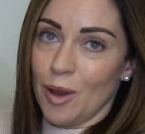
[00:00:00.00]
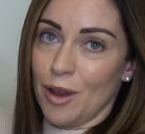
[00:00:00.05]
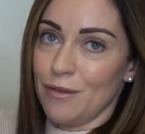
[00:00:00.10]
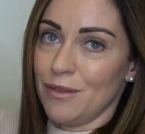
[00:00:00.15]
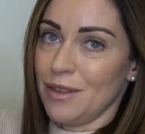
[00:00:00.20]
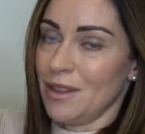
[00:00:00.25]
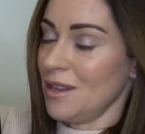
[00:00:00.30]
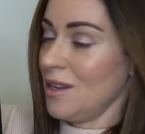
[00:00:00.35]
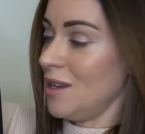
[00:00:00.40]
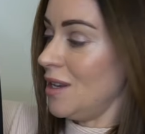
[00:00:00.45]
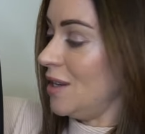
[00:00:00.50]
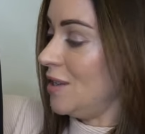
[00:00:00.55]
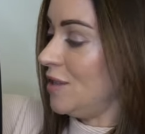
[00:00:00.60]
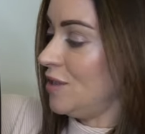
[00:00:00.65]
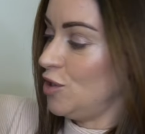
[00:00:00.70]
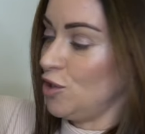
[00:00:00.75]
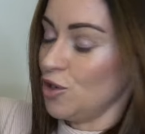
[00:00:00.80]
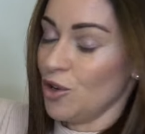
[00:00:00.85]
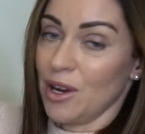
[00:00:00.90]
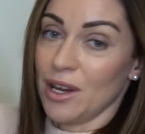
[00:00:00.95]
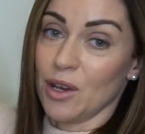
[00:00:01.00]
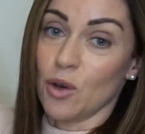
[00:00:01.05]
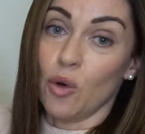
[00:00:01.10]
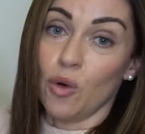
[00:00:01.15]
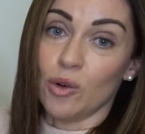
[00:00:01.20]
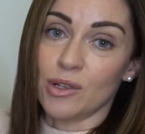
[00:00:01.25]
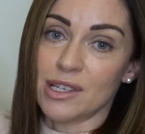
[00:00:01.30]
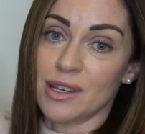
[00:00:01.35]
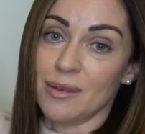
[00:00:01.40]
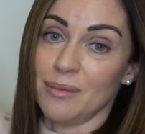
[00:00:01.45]
over the years during
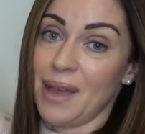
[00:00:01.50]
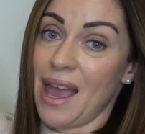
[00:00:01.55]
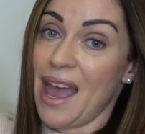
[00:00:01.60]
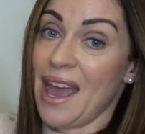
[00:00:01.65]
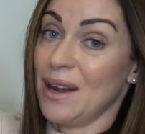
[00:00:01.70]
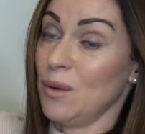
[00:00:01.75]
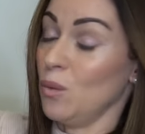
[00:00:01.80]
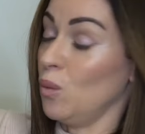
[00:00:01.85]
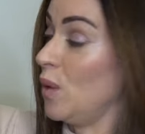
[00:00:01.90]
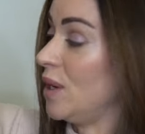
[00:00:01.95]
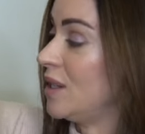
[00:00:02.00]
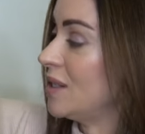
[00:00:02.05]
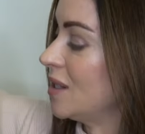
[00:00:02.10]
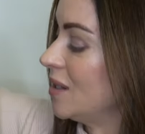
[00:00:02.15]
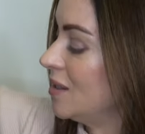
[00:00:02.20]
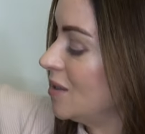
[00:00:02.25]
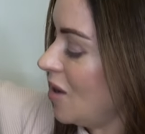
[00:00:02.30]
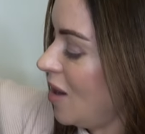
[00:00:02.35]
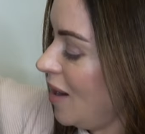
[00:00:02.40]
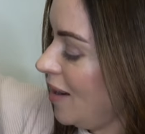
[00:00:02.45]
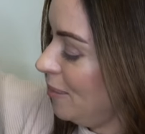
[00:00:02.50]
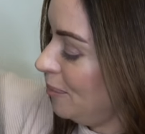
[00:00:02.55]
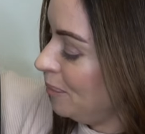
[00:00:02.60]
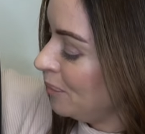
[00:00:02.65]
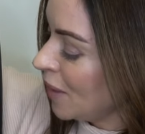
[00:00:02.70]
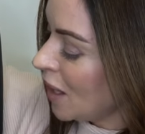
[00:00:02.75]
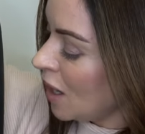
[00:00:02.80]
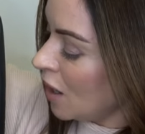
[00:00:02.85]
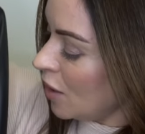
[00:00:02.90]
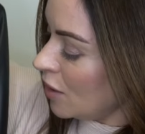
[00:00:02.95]
autumn and winter time.
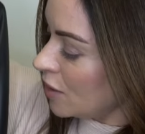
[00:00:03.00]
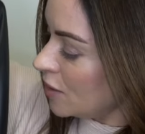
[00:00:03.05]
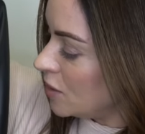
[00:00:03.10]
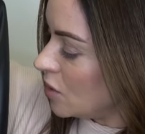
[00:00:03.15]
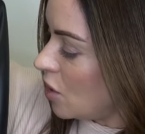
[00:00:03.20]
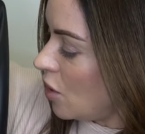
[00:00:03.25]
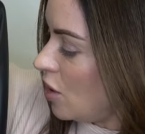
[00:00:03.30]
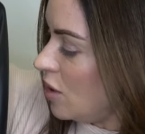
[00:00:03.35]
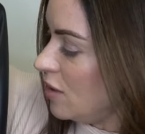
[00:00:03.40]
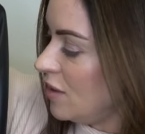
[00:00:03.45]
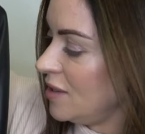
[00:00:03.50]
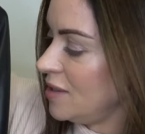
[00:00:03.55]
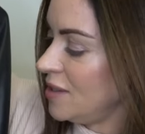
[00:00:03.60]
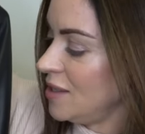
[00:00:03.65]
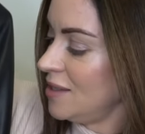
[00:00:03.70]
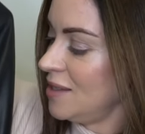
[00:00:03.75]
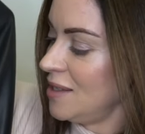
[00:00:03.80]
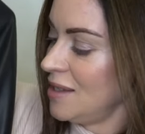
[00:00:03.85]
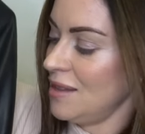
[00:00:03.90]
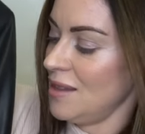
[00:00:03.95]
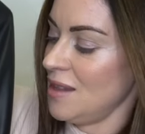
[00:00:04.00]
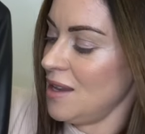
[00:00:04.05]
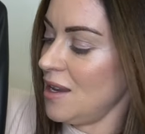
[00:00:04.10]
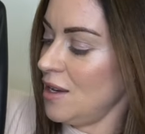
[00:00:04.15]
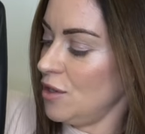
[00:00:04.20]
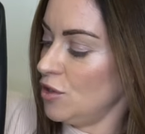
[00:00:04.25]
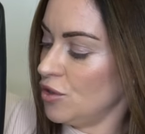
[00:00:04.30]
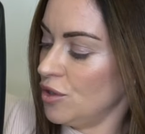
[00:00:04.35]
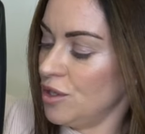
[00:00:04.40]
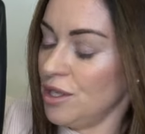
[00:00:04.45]
So this is in
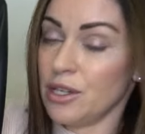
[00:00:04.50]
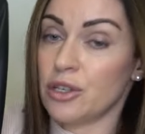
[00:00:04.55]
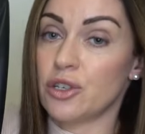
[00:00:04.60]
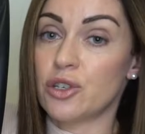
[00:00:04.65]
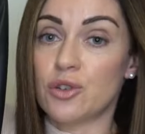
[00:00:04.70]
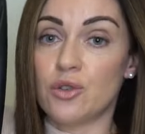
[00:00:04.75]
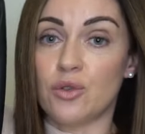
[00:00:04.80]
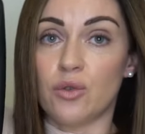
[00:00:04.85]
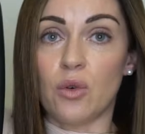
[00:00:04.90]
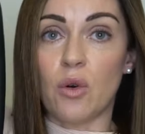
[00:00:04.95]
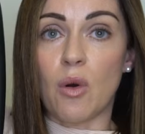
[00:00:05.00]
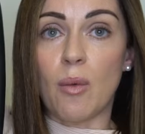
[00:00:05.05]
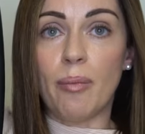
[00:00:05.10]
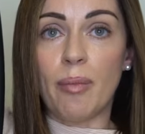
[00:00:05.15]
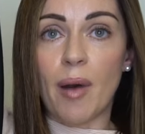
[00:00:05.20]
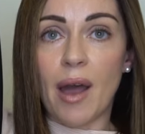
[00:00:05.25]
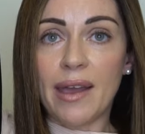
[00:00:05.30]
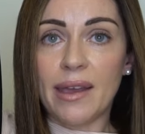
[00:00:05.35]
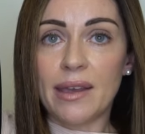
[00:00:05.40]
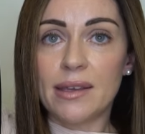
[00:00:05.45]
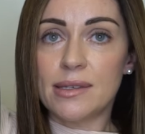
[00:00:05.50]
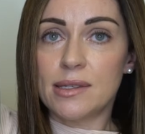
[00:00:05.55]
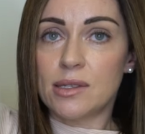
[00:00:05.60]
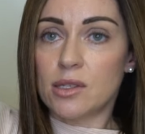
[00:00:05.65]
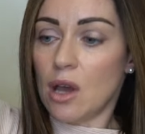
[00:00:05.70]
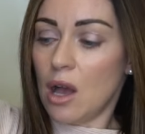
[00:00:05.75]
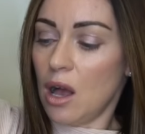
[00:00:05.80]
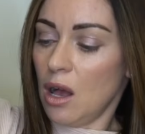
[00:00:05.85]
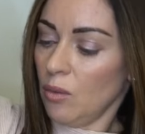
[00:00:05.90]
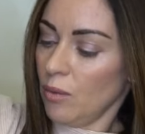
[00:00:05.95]
the traditional biker
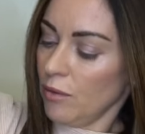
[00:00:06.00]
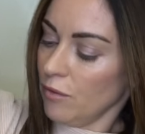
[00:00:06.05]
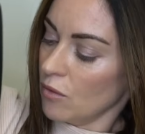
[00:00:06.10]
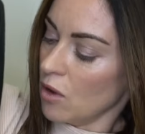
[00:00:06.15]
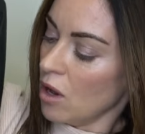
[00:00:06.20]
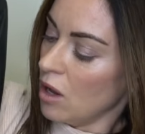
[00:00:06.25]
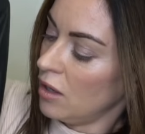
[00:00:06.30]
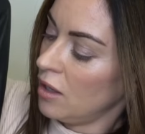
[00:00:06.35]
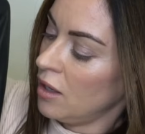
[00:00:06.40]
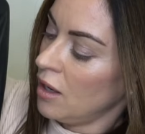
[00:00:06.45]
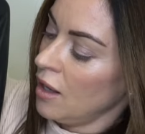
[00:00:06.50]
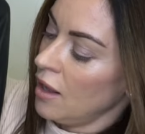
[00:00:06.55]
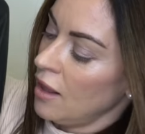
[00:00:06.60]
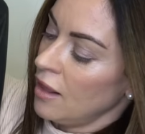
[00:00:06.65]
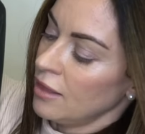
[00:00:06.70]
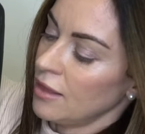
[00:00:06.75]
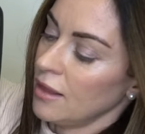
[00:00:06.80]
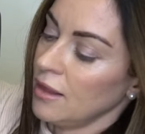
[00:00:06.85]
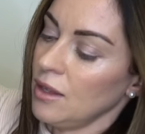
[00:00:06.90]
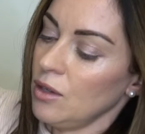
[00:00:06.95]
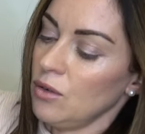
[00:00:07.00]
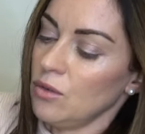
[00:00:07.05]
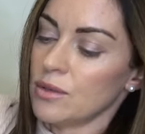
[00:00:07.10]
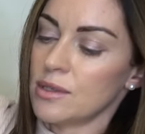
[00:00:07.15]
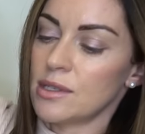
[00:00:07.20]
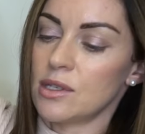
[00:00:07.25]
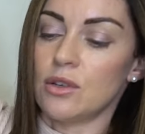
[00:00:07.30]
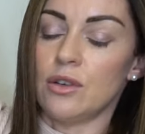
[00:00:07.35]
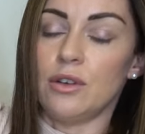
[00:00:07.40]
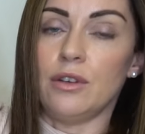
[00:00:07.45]
style. We've got the little
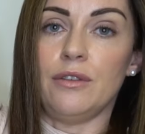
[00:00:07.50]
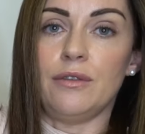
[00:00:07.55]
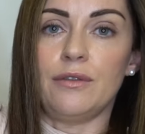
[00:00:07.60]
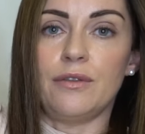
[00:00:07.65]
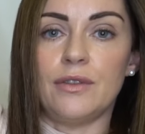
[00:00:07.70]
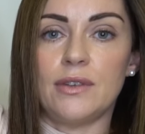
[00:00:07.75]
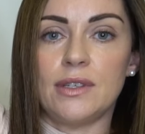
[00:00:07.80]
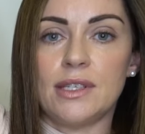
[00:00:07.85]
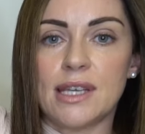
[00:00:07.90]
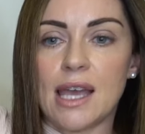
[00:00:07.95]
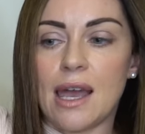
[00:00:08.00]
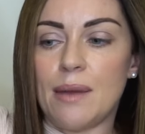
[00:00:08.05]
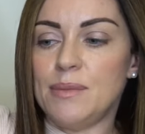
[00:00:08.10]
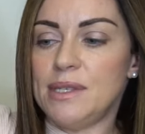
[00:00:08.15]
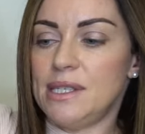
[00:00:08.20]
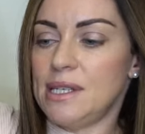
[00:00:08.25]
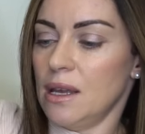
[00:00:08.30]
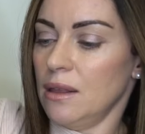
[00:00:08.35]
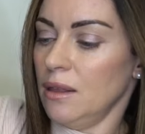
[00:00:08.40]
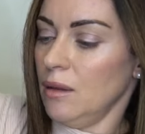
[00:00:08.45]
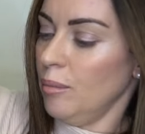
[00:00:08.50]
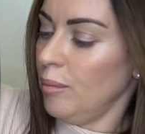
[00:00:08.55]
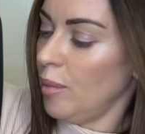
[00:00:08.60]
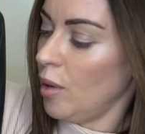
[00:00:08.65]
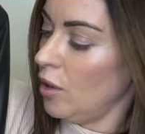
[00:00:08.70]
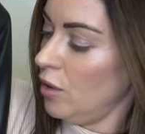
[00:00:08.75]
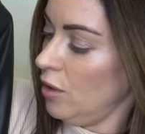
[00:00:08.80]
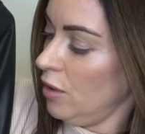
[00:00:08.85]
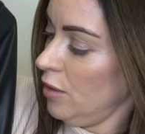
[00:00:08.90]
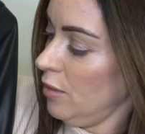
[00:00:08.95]
sort of tabs down the
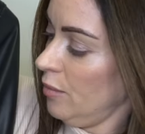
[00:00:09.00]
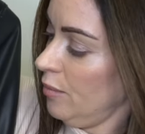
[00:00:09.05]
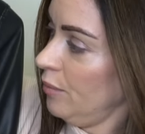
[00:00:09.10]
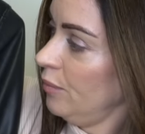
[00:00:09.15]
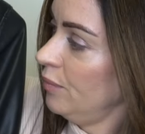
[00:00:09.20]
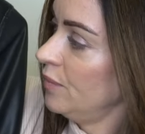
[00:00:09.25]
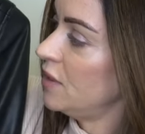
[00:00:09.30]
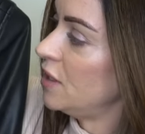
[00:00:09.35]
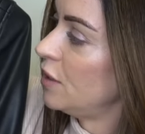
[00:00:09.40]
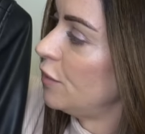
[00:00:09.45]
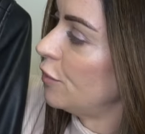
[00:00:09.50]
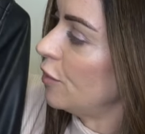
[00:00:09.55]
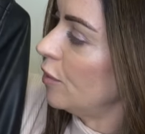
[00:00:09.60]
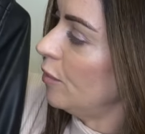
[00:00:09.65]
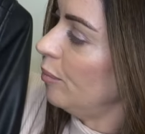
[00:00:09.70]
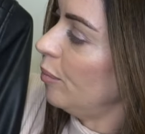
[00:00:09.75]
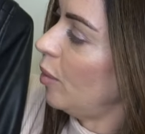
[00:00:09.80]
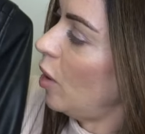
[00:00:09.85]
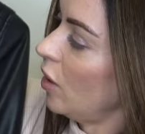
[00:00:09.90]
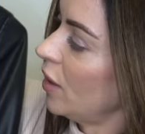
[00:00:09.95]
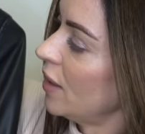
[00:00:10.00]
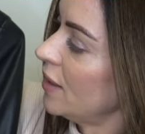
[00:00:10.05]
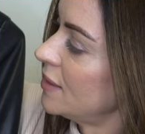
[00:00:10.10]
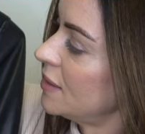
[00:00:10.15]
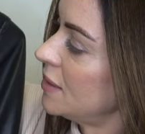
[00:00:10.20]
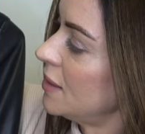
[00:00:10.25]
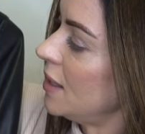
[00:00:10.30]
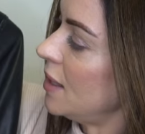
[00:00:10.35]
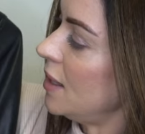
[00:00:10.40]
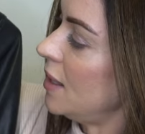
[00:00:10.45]
bottom, different
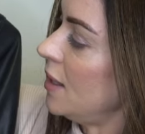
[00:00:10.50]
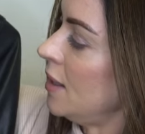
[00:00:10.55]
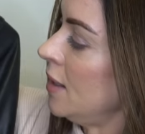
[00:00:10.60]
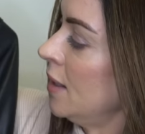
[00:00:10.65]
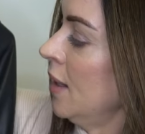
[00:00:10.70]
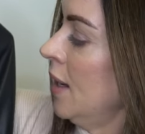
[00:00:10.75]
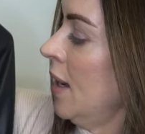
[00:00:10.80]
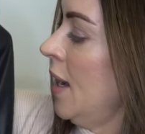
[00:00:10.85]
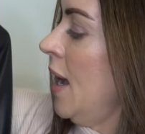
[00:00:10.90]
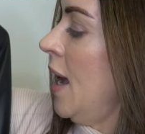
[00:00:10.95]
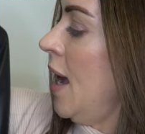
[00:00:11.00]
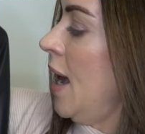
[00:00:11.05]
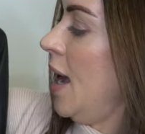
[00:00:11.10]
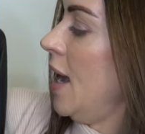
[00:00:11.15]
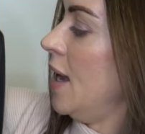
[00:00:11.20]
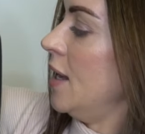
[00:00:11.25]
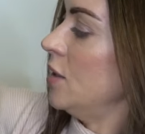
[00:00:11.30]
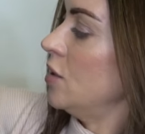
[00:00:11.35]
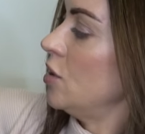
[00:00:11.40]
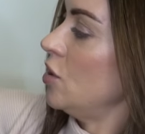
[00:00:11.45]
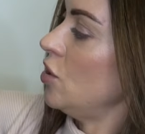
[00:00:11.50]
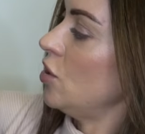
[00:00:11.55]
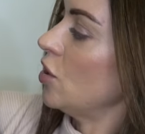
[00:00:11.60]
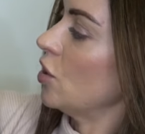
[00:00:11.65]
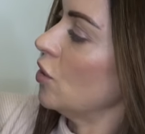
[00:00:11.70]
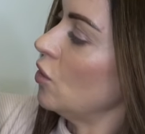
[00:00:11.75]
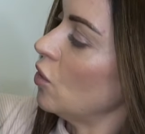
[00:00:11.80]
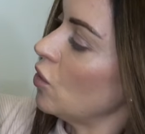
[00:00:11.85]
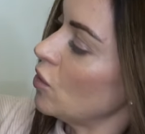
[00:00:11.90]
pockets here, and you can